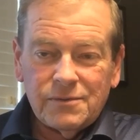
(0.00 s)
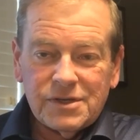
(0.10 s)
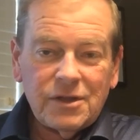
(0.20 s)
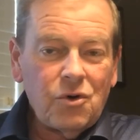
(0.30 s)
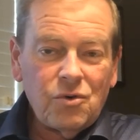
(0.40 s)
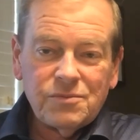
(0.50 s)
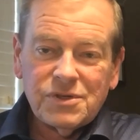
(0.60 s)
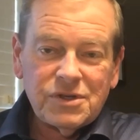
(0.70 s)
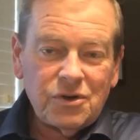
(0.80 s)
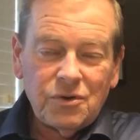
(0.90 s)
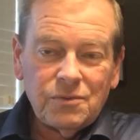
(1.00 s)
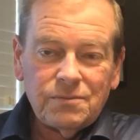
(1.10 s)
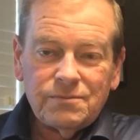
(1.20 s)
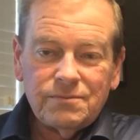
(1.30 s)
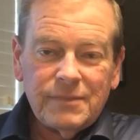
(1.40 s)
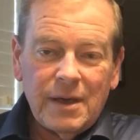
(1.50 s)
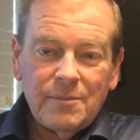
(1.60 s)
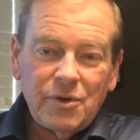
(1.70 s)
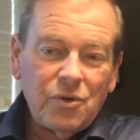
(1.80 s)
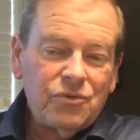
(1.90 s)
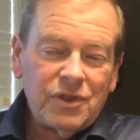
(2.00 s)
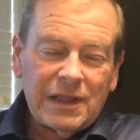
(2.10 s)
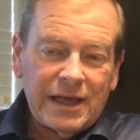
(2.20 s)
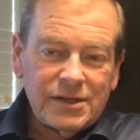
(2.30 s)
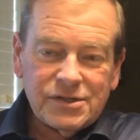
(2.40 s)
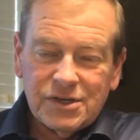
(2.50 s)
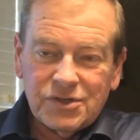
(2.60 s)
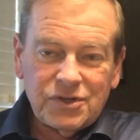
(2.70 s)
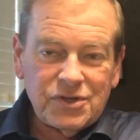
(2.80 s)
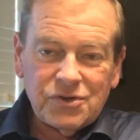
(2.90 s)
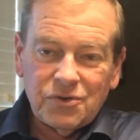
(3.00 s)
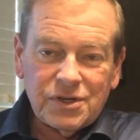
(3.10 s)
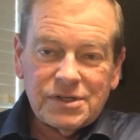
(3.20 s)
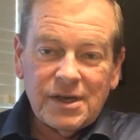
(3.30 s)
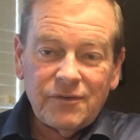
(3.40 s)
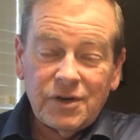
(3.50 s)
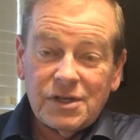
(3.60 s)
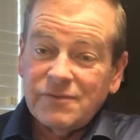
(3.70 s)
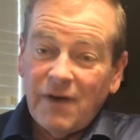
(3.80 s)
Say the home's, you know, built in the late 60s, early 70s.